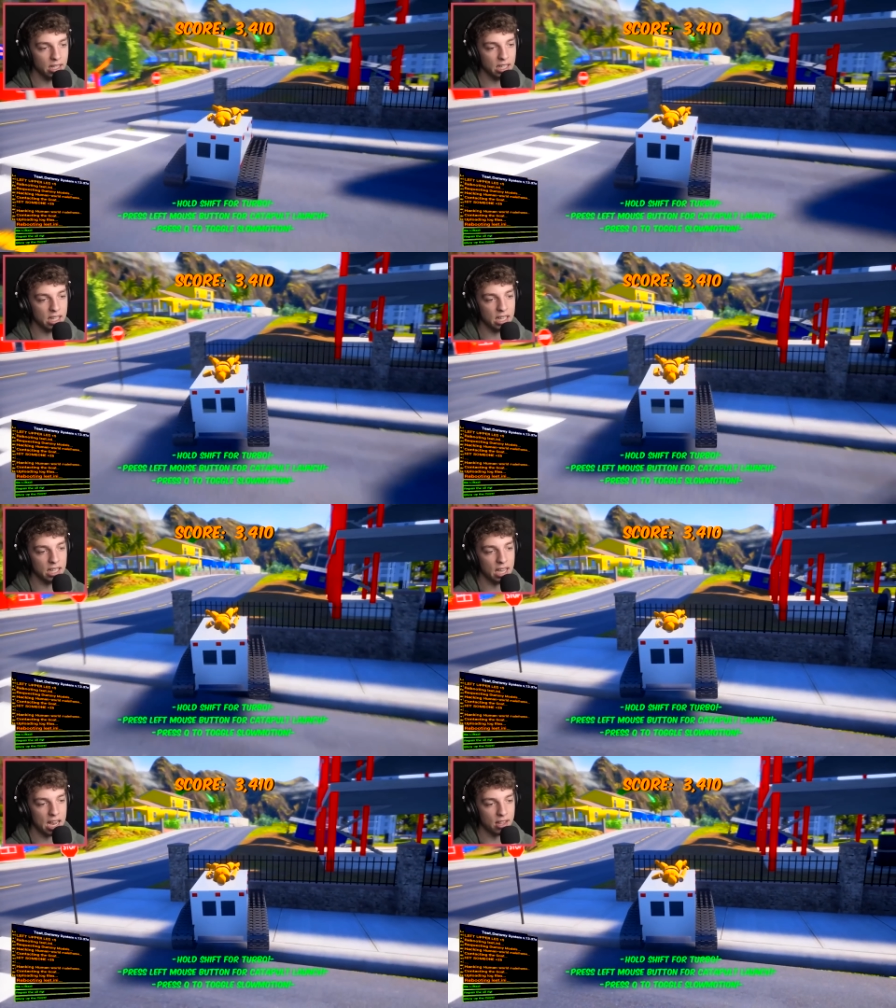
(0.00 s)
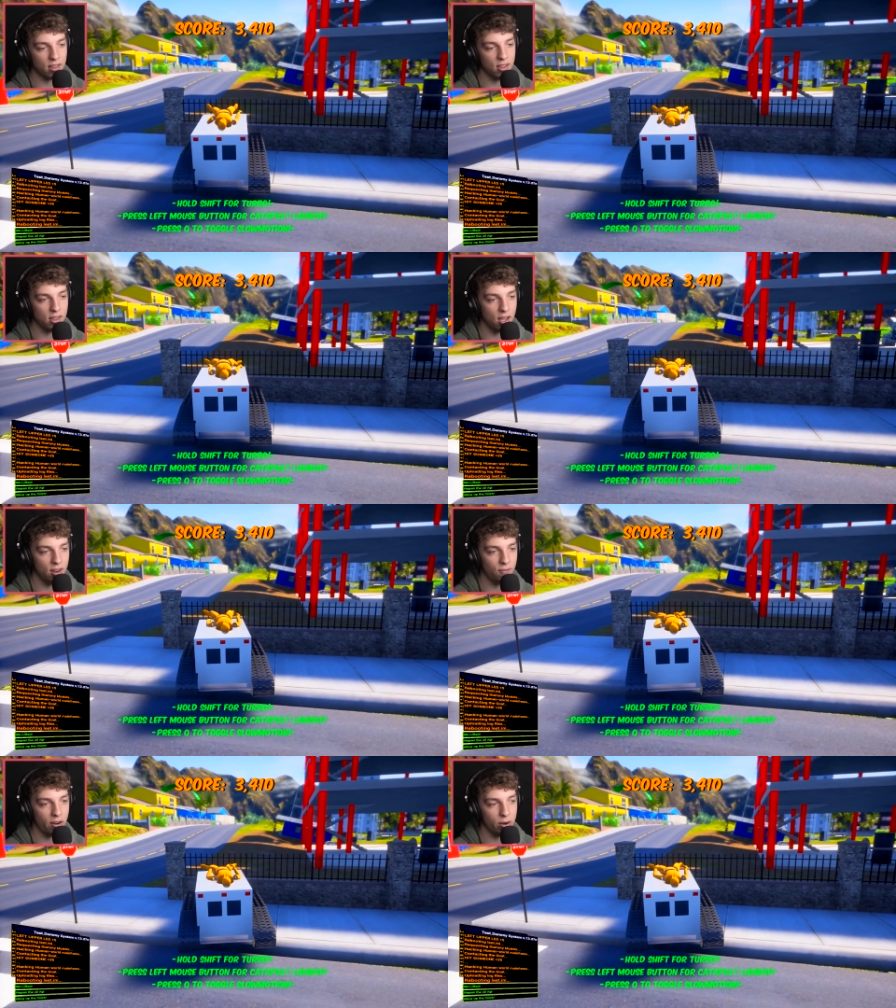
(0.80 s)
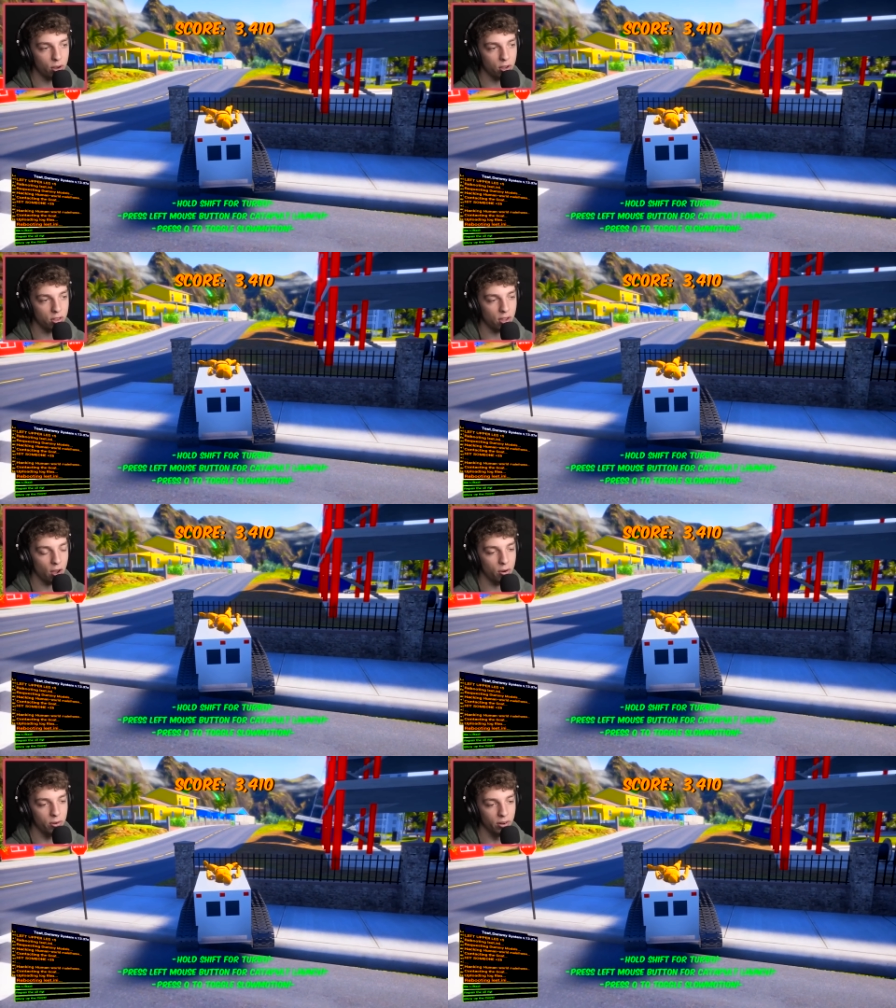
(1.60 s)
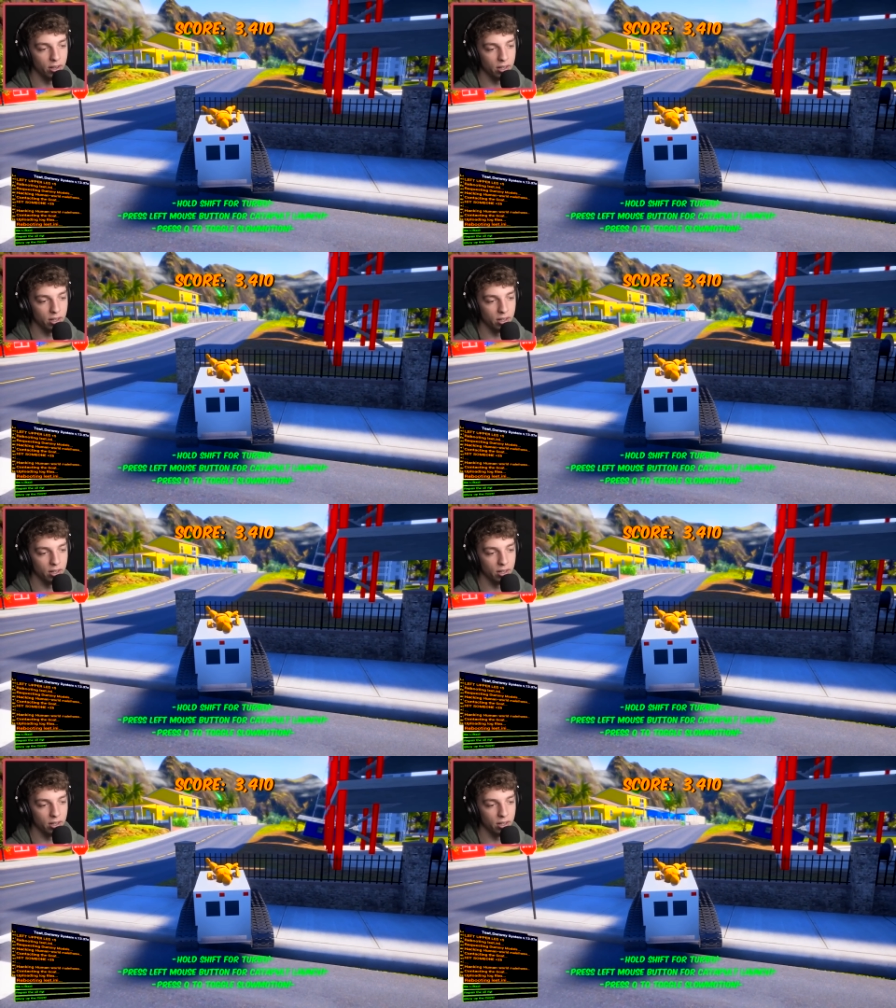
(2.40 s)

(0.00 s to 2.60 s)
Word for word: Uh, it doesn't turn very good though.